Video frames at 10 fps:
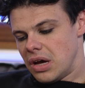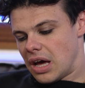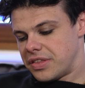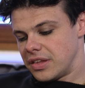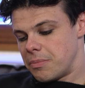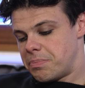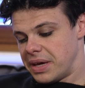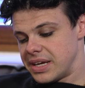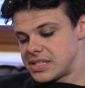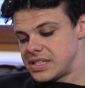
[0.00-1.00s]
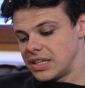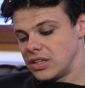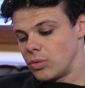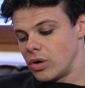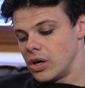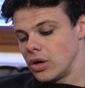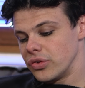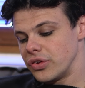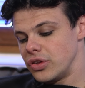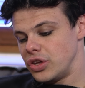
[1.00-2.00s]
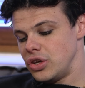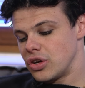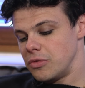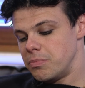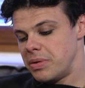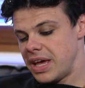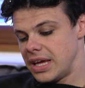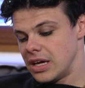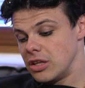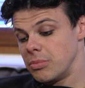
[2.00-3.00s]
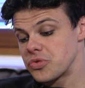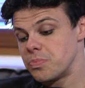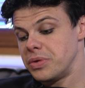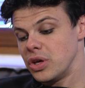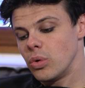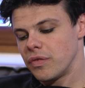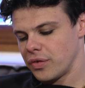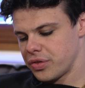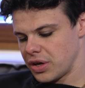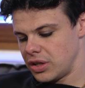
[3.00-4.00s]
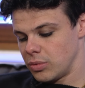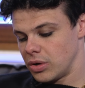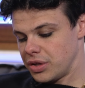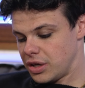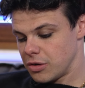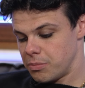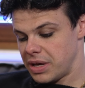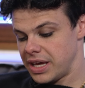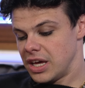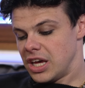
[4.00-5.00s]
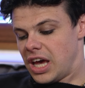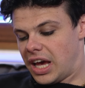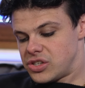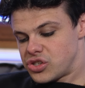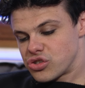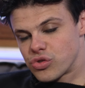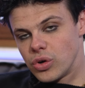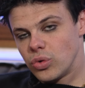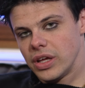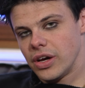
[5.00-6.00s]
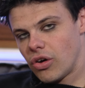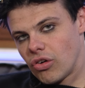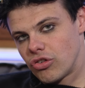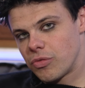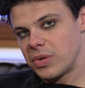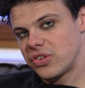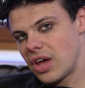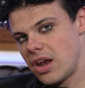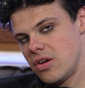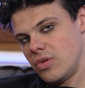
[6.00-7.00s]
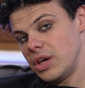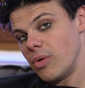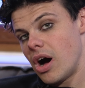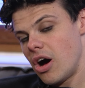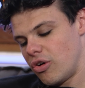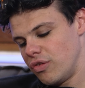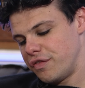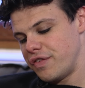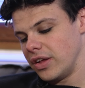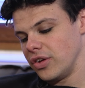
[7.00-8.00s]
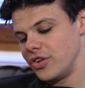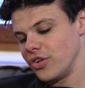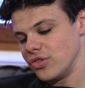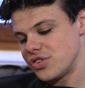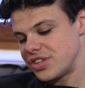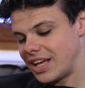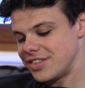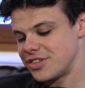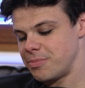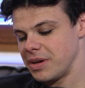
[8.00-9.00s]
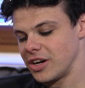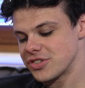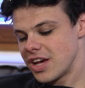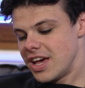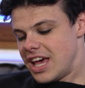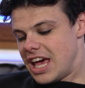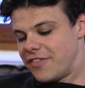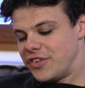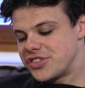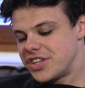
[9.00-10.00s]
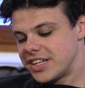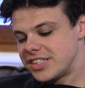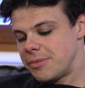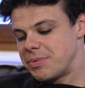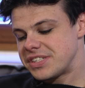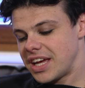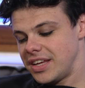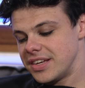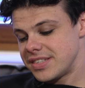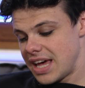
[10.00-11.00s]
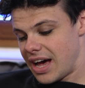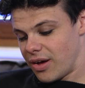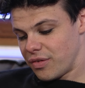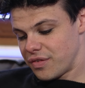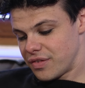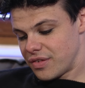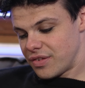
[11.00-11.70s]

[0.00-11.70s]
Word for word: I think the biggest thing in the world that you can be and the most beautiful thing in the world that you can be is truly 100% who you are, unfiltered, uncensored. Because if you're 60% yourself,